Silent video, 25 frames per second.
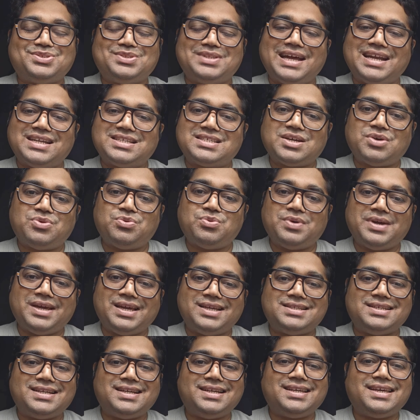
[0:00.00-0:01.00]
So that's
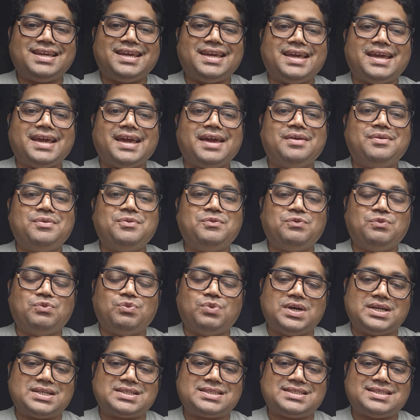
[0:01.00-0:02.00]
how Agentic AI
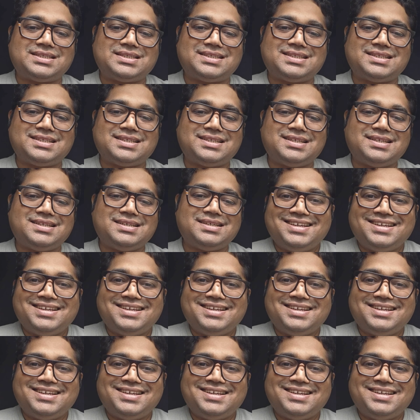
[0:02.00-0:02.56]
works.